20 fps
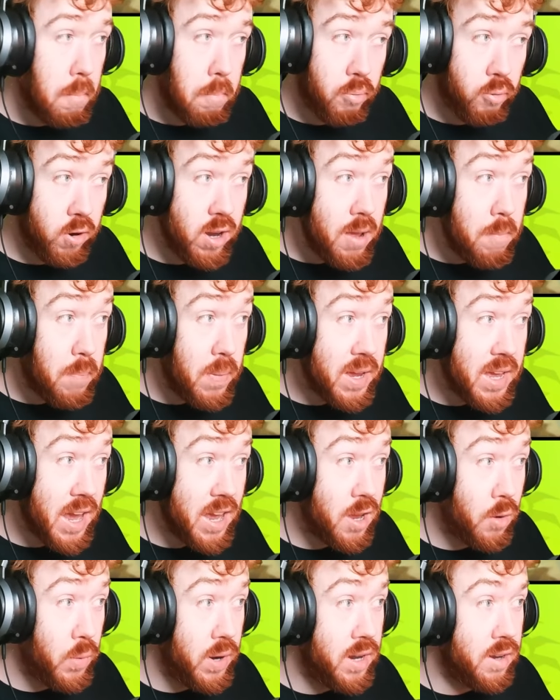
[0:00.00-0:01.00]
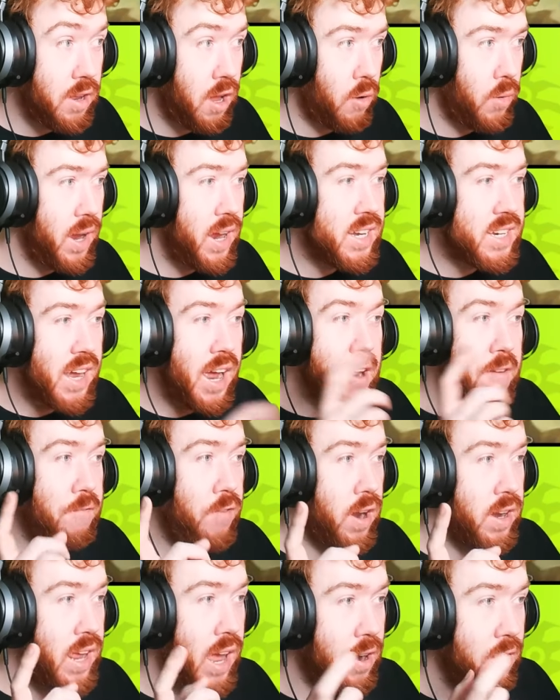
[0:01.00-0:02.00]
Pretty big AoE, though. It's kind of
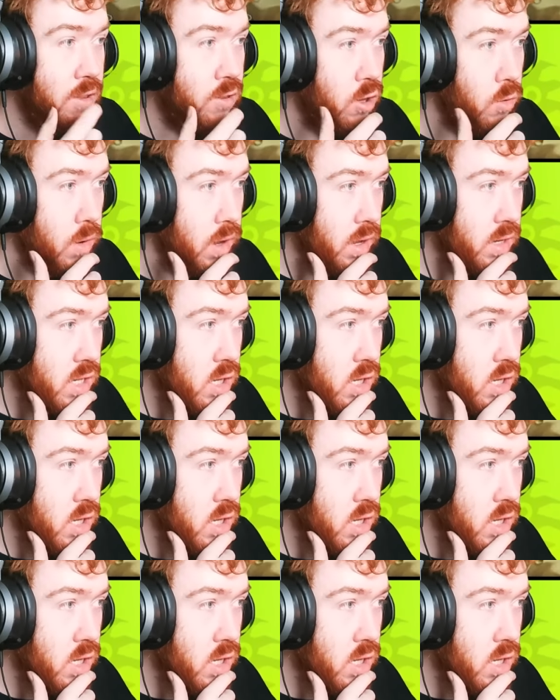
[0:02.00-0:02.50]
funny how they do it.